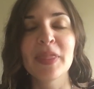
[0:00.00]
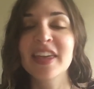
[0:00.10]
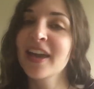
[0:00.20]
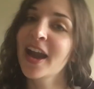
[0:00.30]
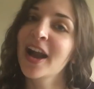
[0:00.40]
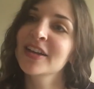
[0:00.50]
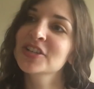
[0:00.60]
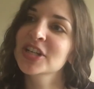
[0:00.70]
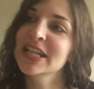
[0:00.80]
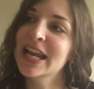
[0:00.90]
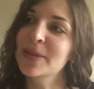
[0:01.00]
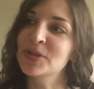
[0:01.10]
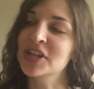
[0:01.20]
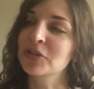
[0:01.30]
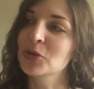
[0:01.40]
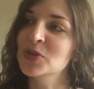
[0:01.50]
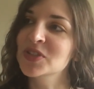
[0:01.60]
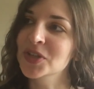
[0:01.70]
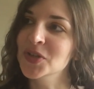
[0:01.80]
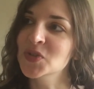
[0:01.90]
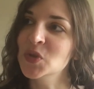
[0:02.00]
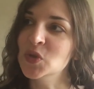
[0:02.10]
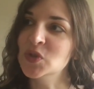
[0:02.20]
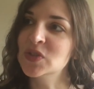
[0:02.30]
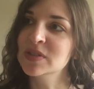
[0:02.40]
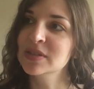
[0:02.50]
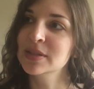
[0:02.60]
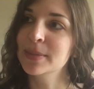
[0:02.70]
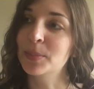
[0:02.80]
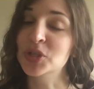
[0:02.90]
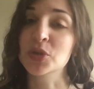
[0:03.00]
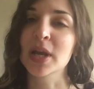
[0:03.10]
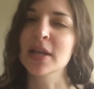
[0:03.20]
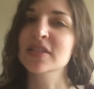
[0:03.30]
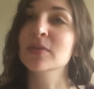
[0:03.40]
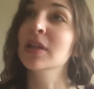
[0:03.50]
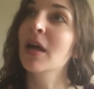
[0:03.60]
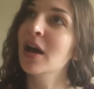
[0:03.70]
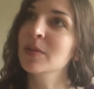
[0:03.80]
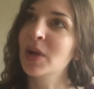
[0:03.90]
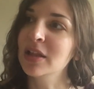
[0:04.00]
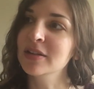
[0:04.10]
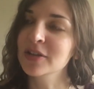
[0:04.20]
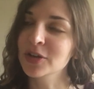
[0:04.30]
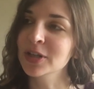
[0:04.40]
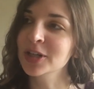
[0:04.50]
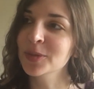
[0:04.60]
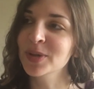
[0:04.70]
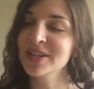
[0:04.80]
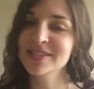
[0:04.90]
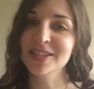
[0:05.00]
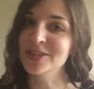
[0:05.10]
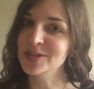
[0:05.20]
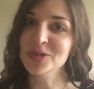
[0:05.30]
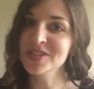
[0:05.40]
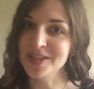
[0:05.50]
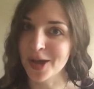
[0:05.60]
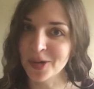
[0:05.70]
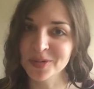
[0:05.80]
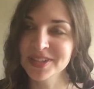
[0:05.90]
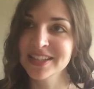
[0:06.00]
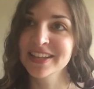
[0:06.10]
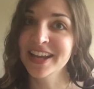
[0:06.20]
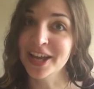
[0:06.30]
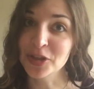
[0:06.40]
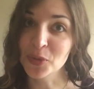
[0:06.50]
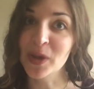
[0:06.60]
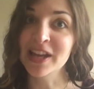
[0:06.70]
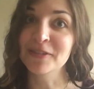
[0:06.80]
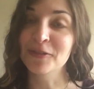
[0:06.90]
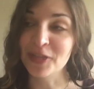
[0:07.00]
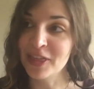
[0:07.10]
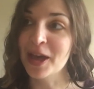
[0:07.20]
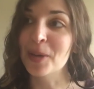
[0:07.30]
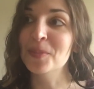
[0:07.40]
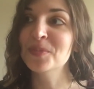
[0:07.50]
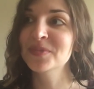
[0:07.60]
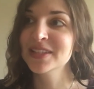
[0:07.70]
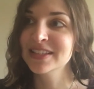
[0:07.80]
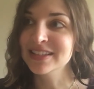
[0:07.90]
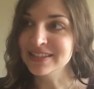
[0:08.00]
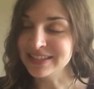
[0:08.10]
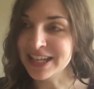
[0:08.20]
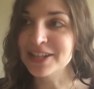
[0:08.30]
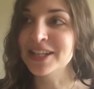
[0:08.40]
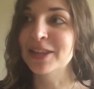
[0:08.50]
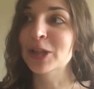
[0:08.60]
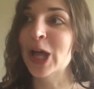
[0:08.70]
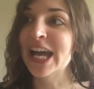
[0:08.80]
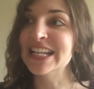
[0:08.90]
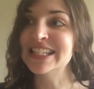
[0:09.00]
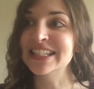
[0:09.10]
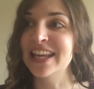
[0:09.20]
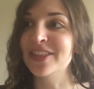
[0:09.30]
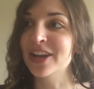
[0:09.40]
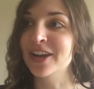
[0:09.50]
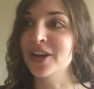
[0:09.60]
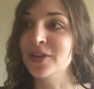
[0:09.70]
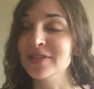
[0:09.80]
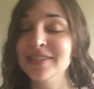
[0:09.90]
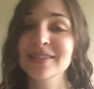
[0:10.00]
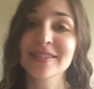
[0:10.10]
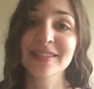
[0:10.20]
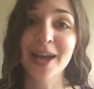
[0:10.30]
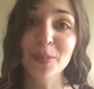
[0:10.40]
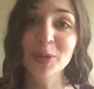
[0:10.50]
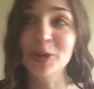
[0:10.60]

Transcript: the character in any particular series who's portrayed as a real oddball in the earlier books, because you just know, and you're waiting for them, later down the line to get their own, I'm